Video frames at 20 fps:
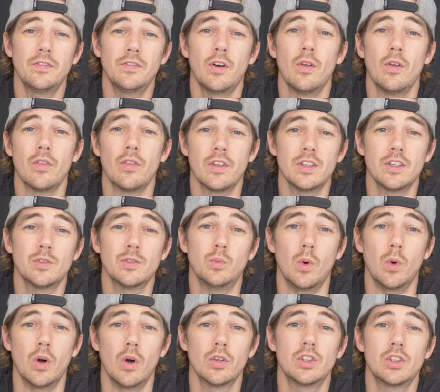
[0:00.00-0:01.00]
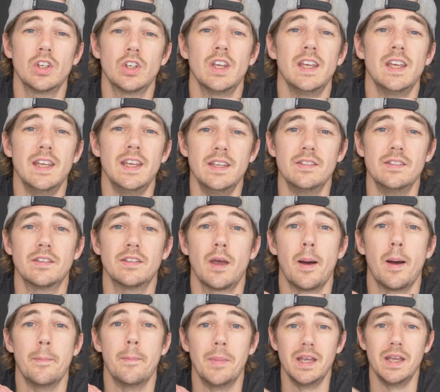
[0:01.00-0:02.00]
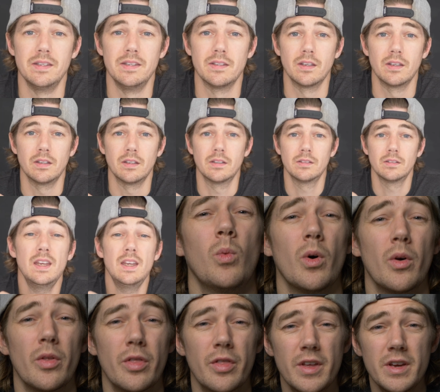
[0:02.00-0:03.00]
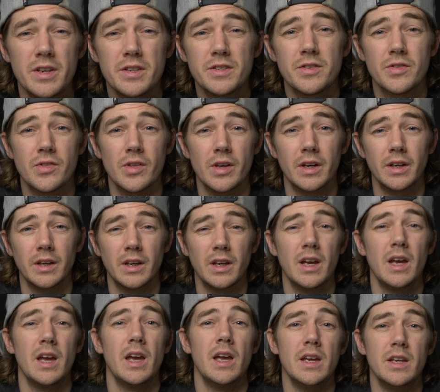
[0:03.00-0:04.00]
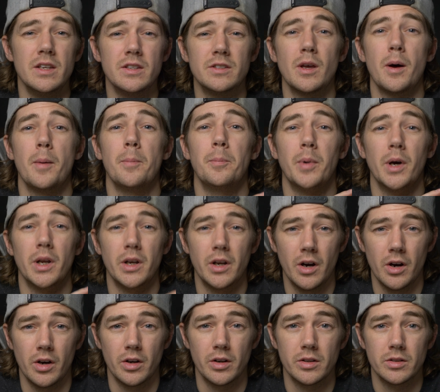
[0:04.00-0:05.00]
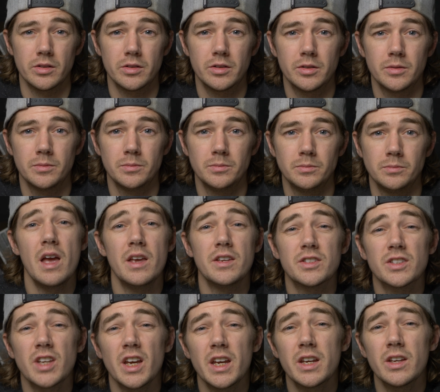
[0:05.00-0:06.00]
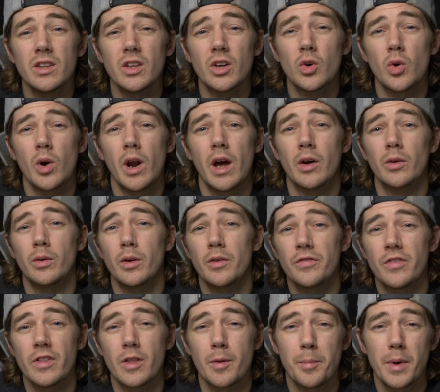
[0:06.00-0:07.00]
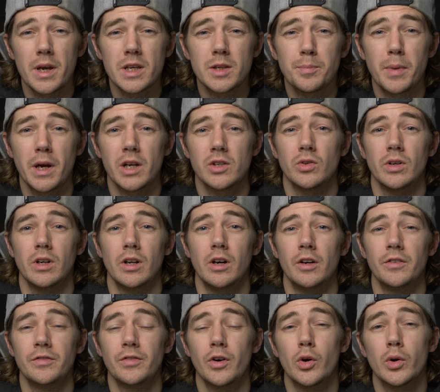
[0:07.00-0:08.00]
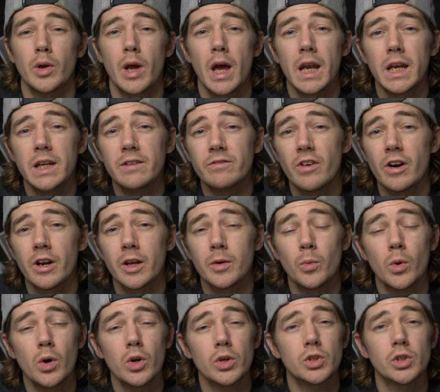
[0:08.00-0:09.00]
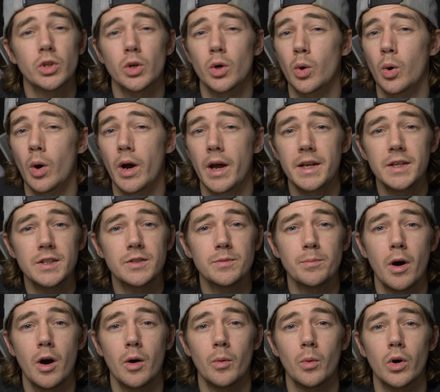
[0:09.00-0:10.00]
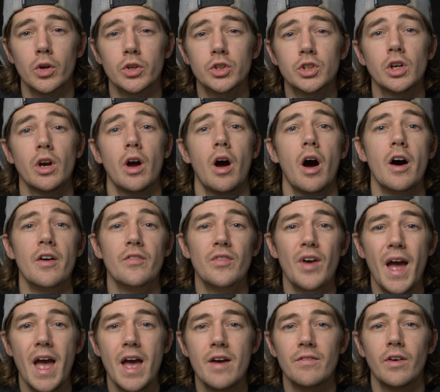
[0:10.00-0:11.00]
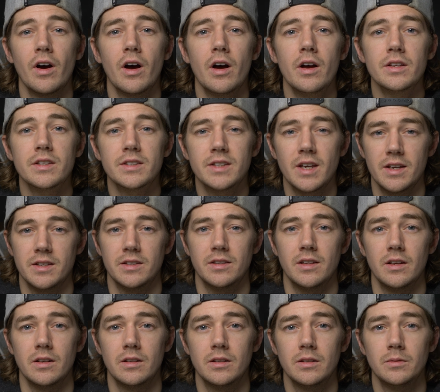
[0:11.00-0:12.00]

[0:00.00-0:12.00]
the battery life on that was amazing. Well, this thing is bananas. It's taken the crown for the best battery life on any running watch or any smartwatch I've ever tested.